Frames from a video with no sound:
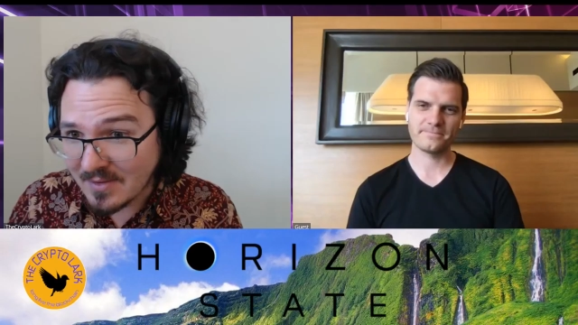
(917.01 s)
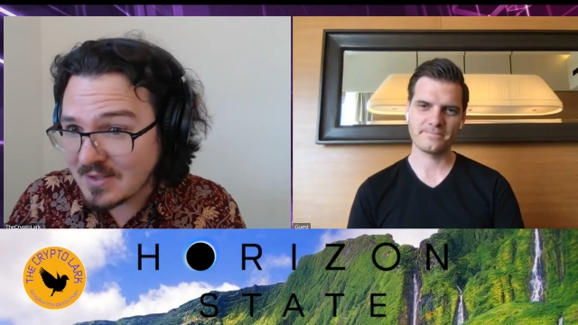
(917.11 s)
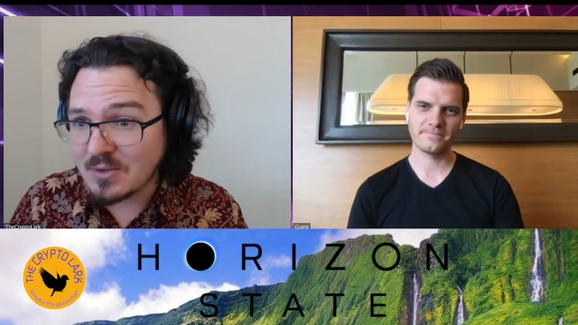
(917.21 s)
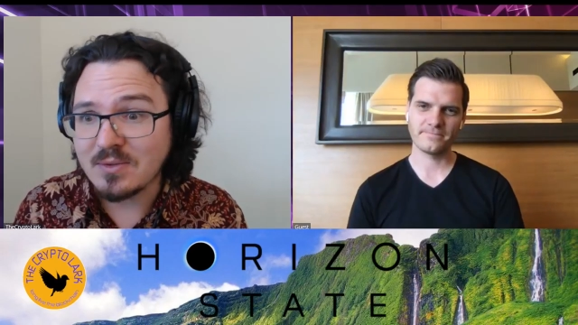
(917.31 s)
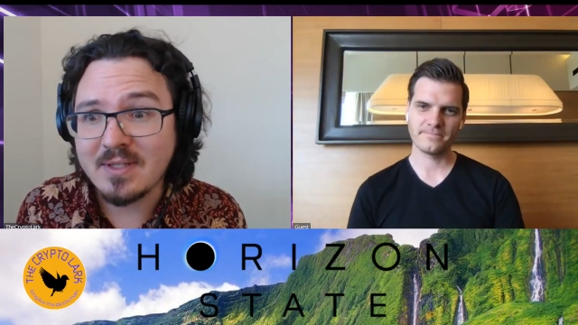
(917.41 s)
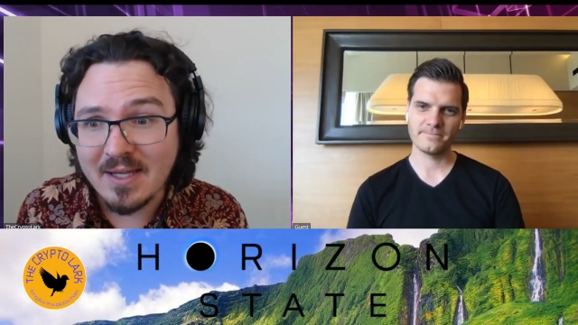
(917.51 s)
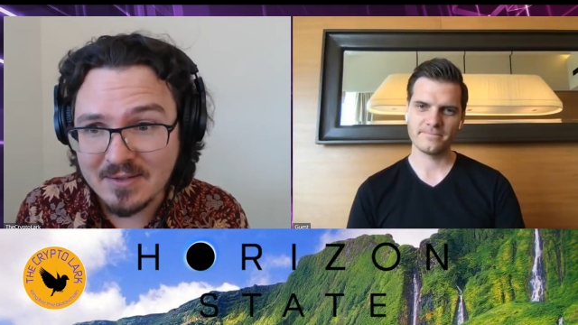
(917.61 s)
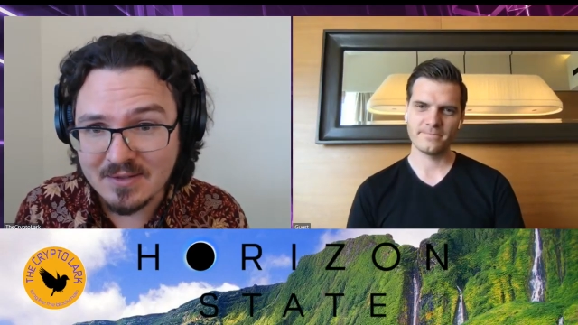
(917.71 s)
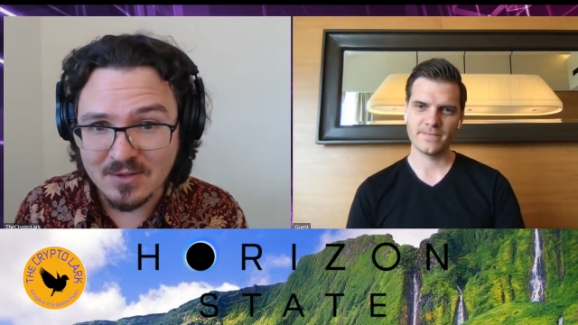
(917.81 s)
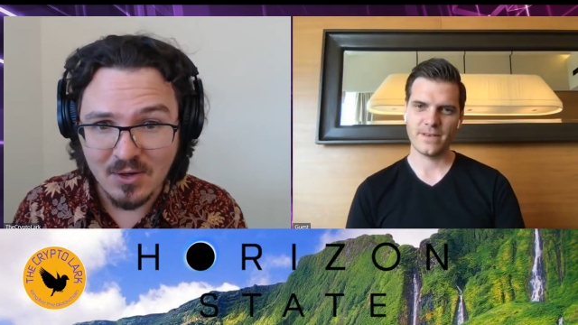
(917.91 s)
Speaker 1: These use
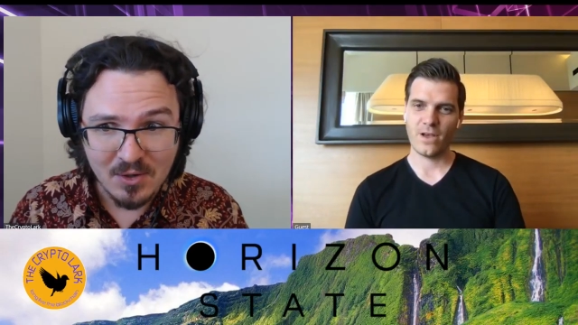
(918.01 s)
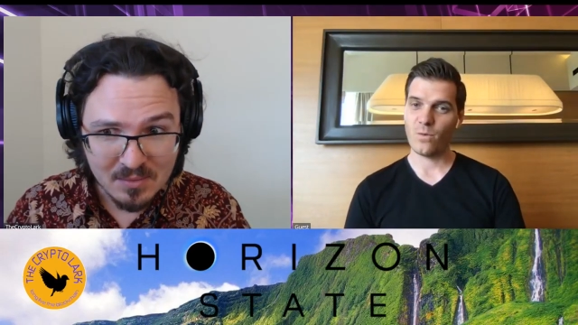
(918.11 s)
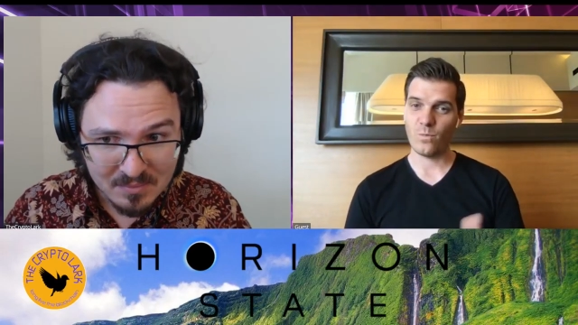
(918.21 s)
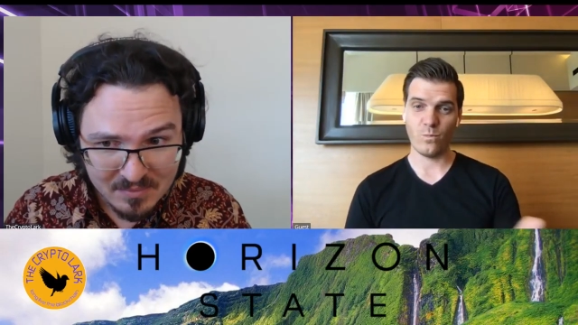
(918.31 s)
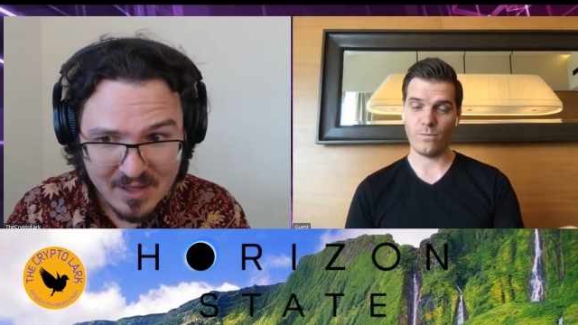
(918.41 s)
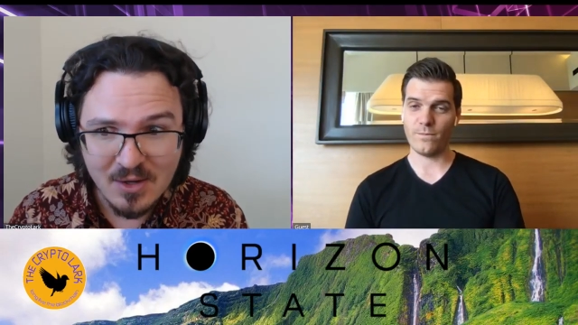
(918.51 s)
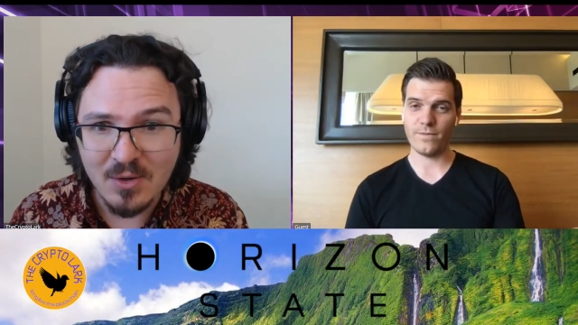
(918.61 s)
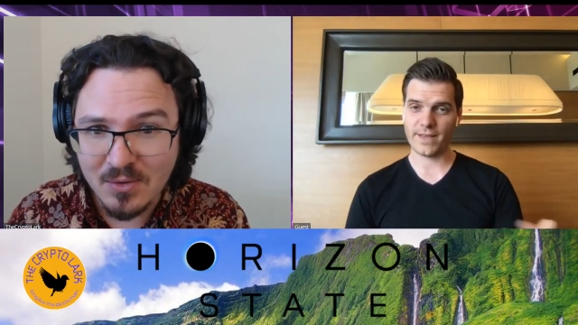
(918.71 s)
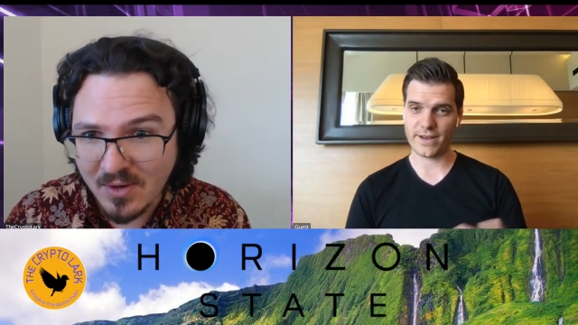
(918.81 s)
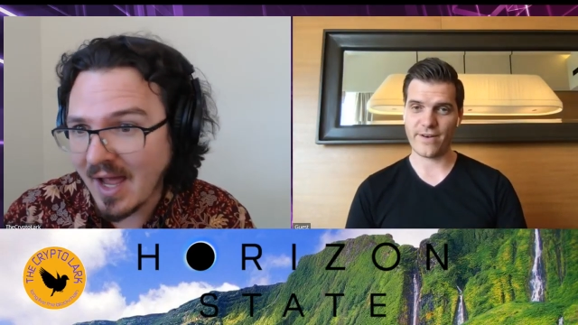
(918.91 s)
cases are
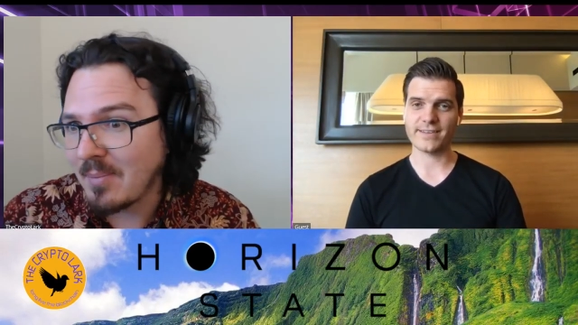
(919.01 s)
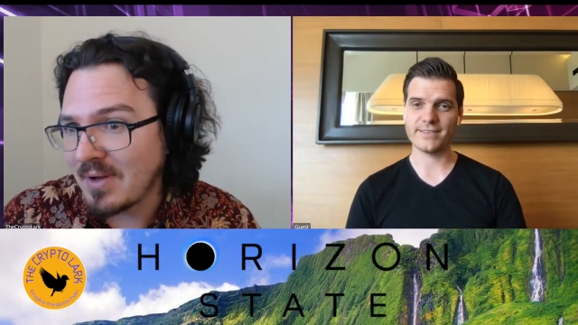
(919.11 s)
here. They're Correct.